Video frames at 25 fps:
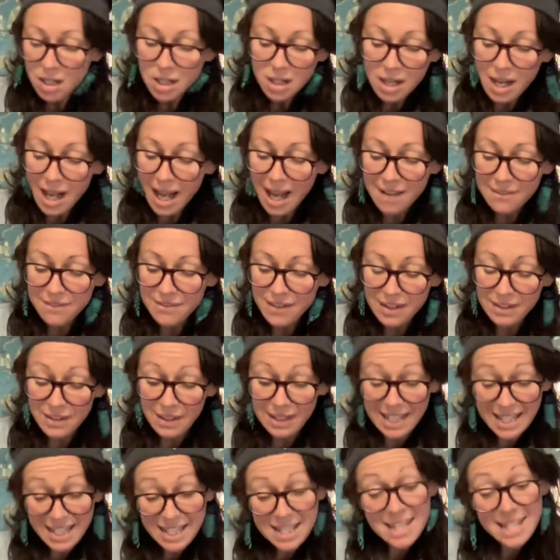
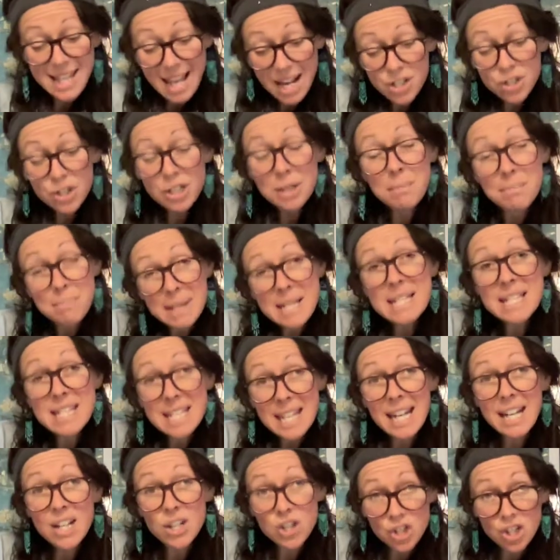has actually been
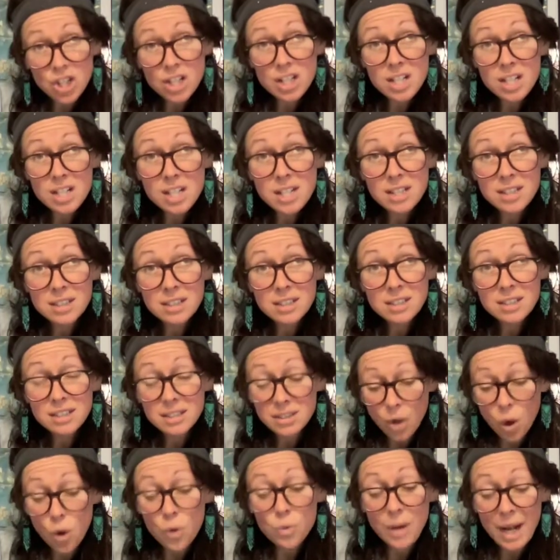tinctured
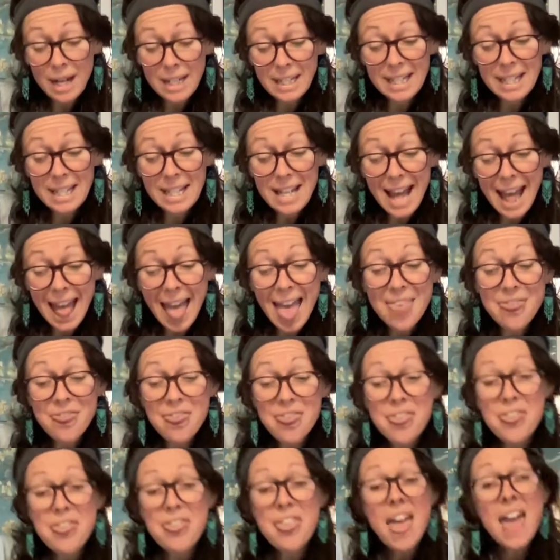already,
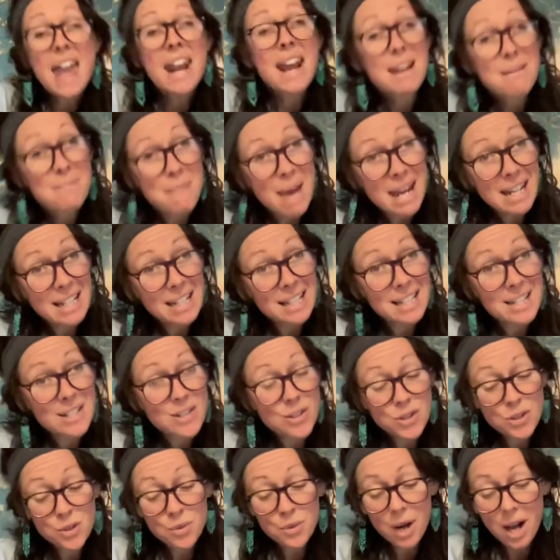and then I made it
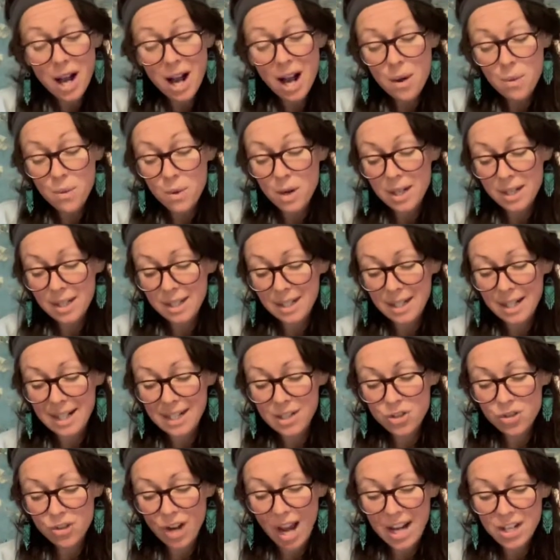into a hot water
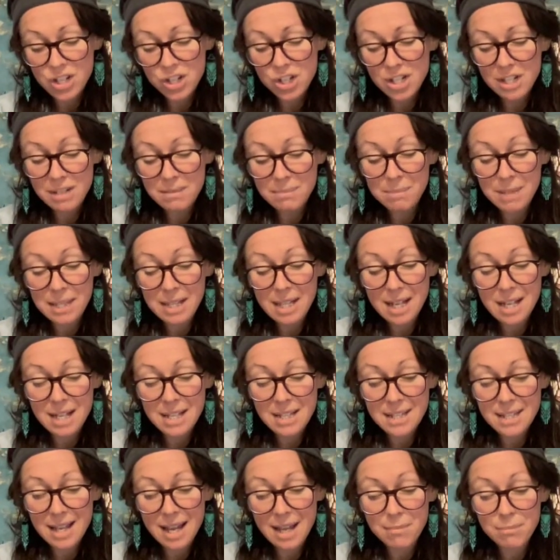extraction
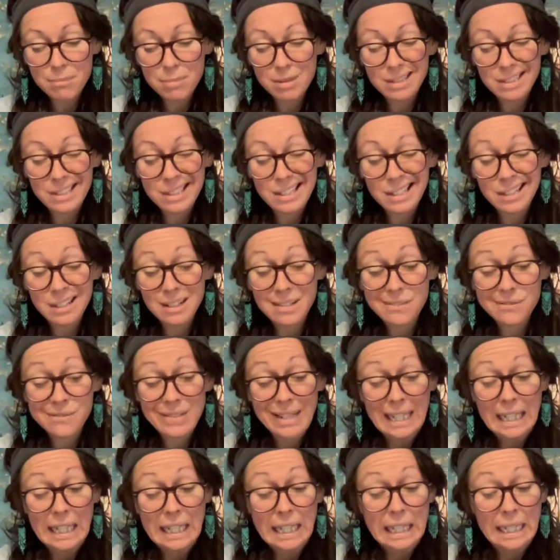because I believe
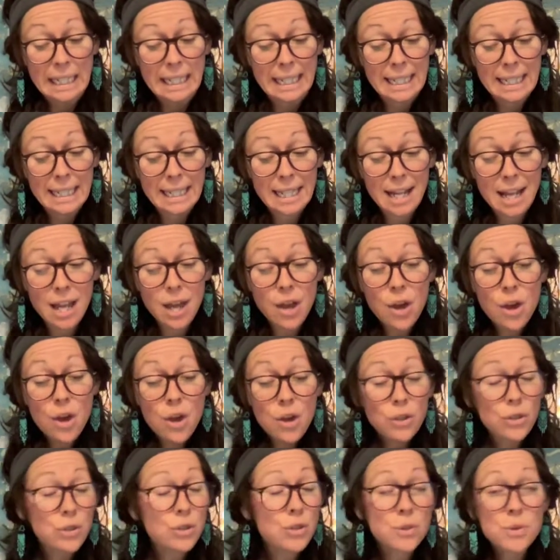in
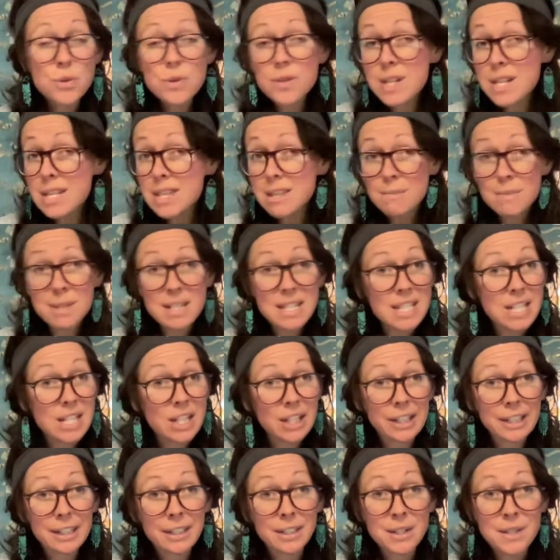using the
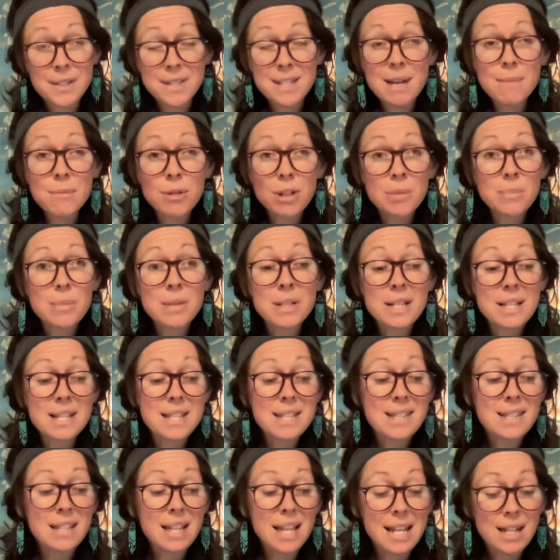material. Some
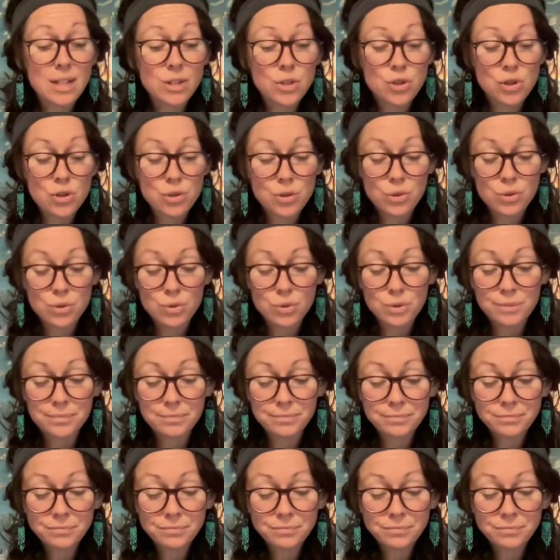herbalists like to,